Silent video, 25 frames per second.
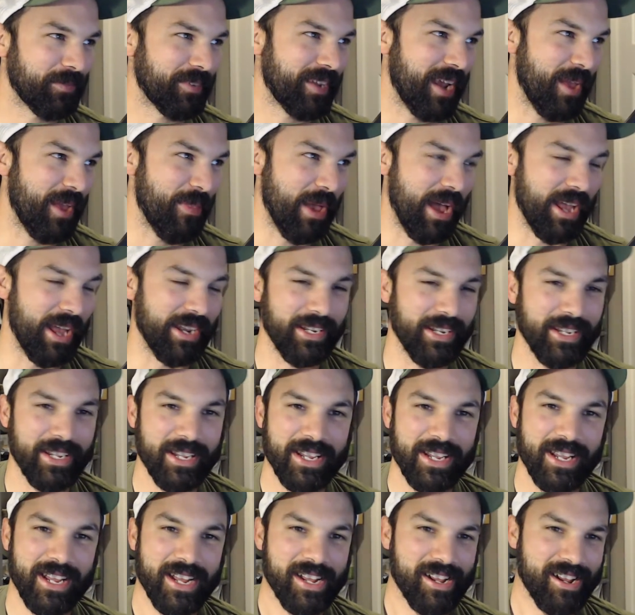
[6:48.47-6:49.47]
And then
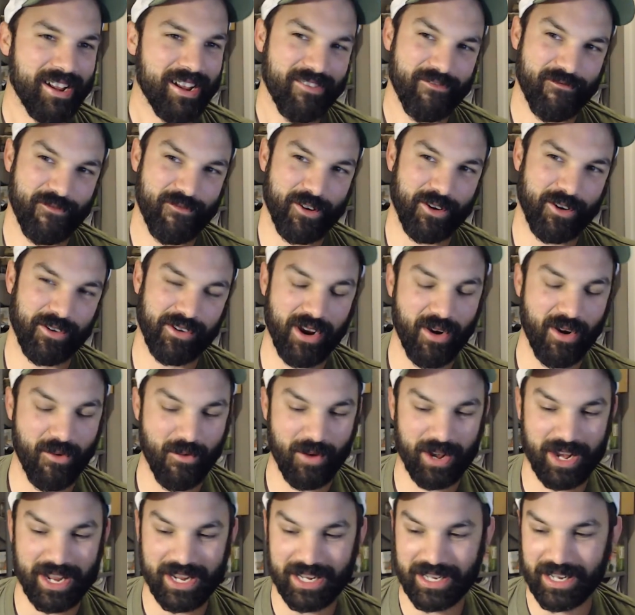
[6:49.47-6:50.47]
figuring out
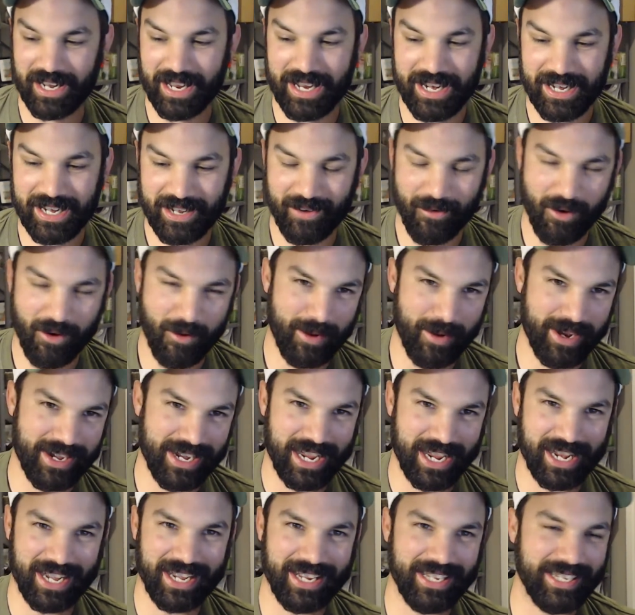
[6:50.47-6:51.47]
what I like and what my
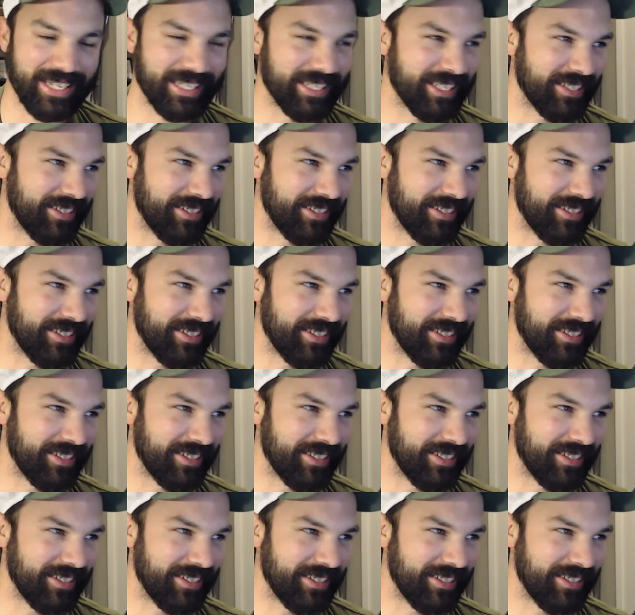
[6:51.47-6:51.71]
dad likes,